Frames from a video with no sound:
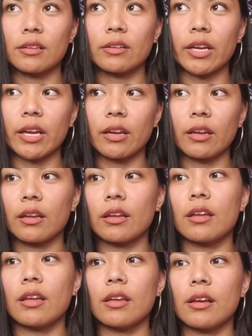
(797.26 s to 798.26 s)
Okay,
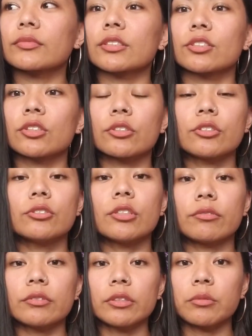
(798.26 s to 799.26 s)
so you
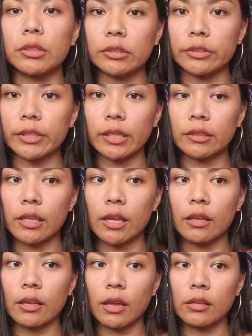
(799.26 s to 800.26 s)
definitely want to look at
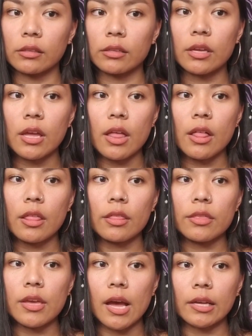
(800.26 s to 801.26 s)
that, and
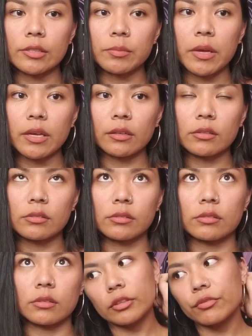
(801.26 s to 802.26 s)
the
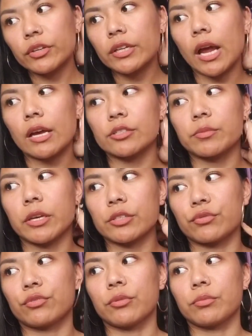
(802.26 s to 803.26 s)
aspects, different
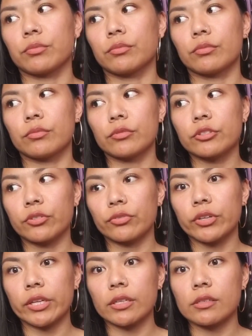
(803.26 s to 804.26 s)
aspects from
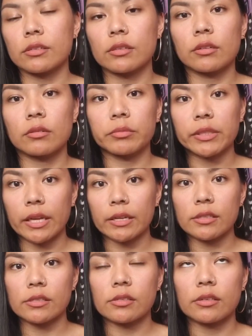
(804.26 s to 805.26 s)
different
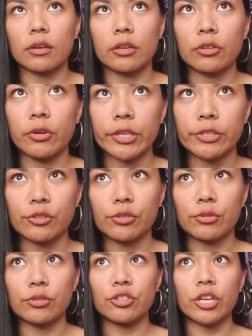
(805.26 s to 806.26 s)
planets are going
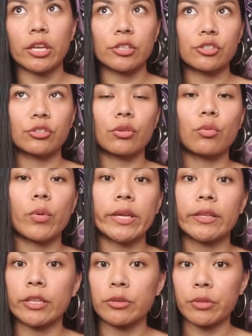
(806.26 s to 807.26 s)
to change the way
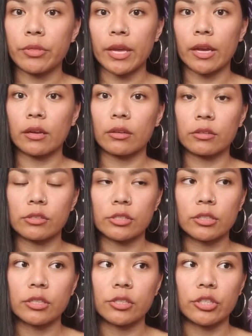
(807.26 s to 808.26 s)
that you think.
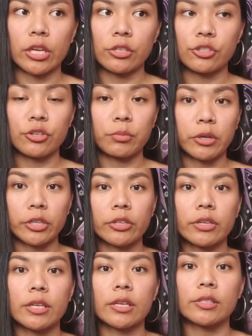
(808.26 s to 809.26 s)
It's going to change your
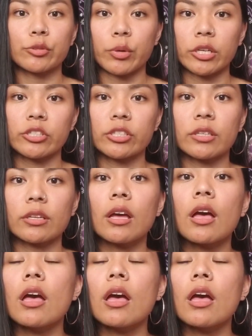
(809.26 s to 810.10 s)
Mercury expression.